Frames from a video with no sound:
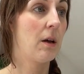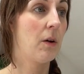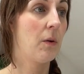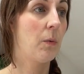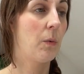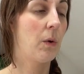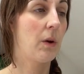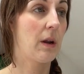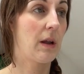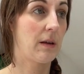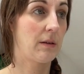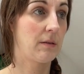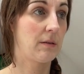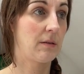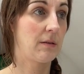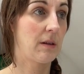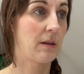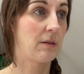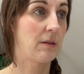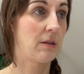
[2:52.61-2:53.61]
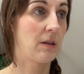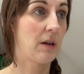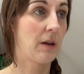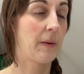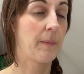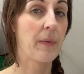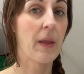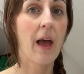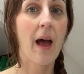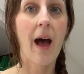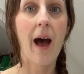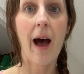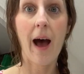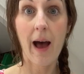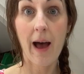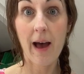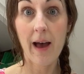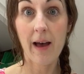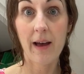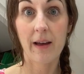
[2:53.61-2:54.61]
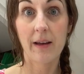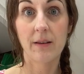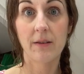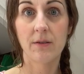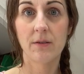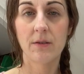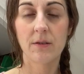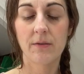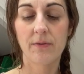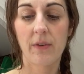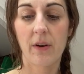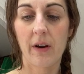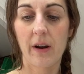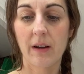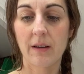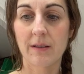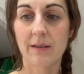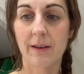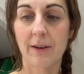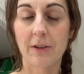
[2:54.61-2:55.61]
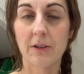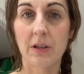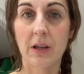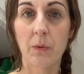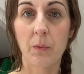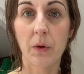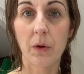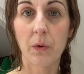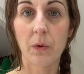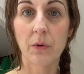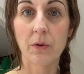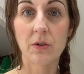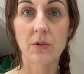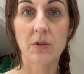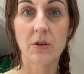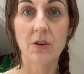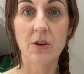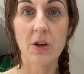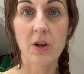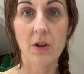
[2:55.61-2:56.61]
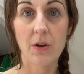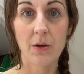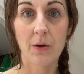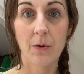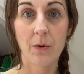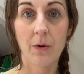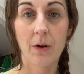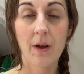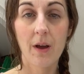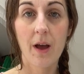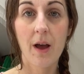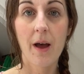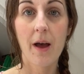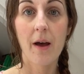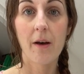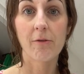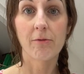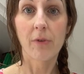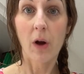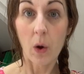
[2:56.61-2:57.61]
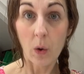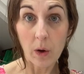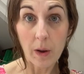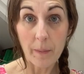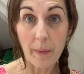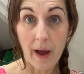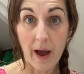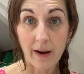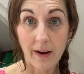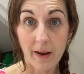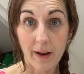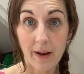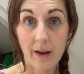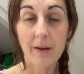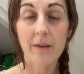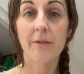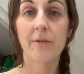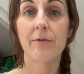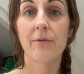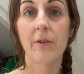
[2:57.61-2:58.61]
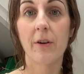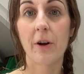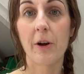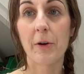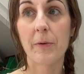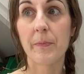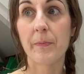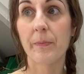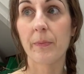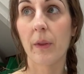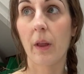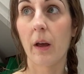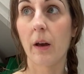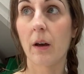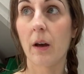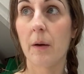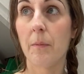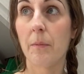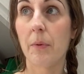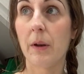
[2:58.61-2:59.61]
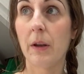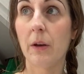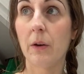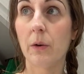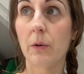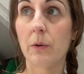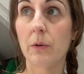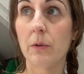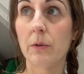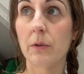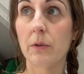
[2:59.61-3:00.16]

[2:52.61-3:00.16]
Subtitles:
What else is there to do? And very exciting, we ordered a new roller banner from a company called